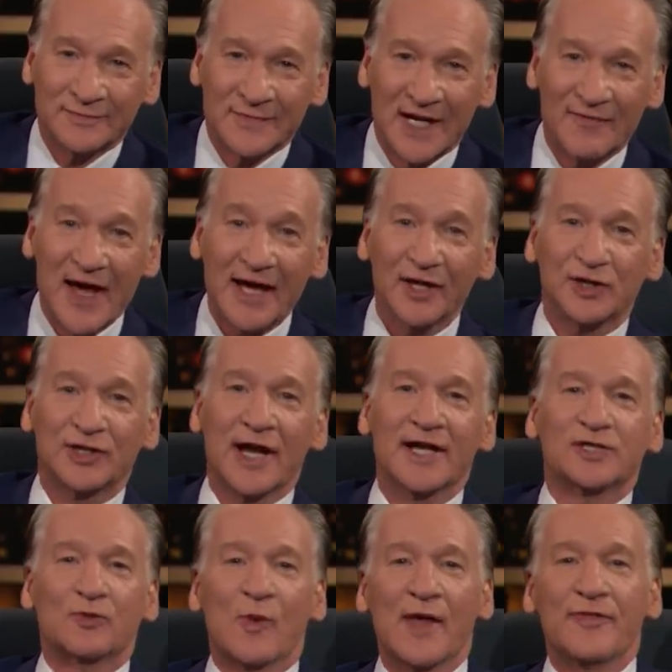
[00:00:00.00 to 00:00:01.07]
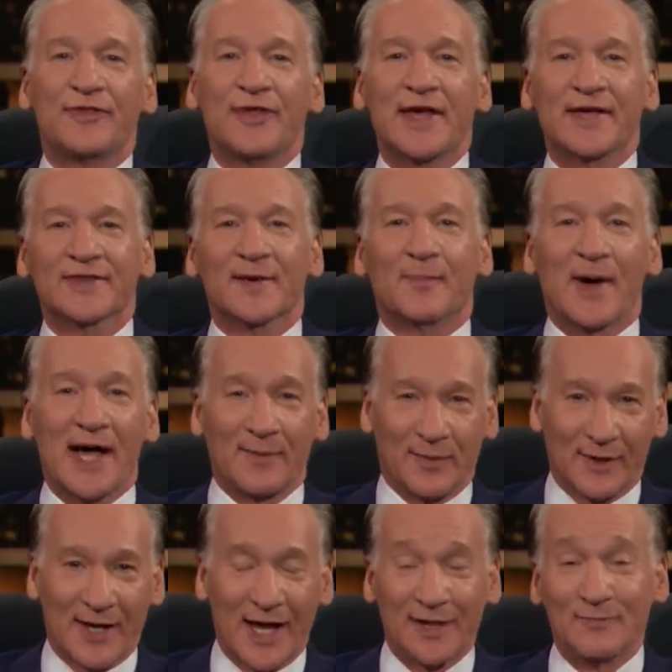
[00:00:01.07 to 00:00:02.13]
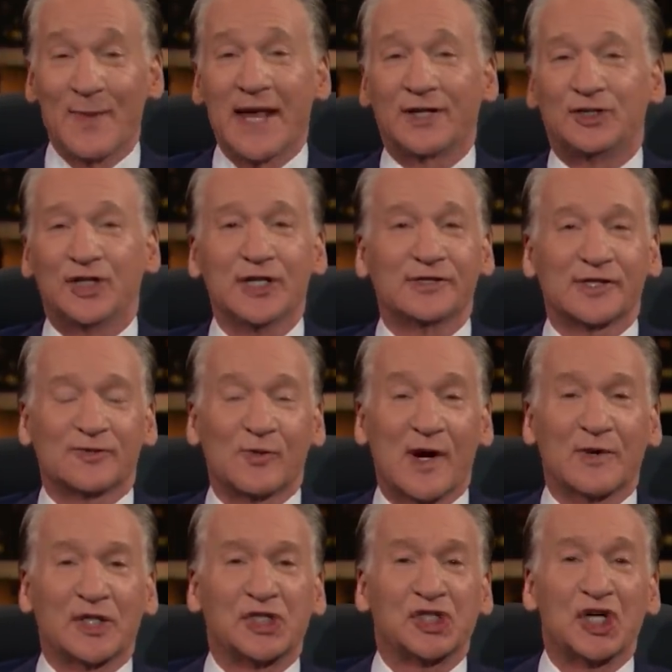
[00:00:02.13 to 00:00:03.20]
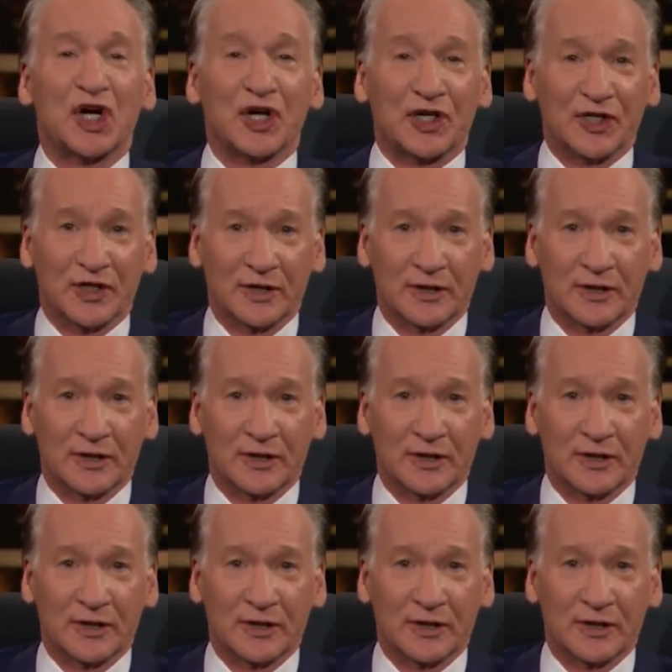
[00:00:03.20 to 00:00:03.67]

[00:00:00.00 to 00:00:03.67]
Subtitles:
If I could change one thing in the Bible, I'd make Jesus wear a shirt.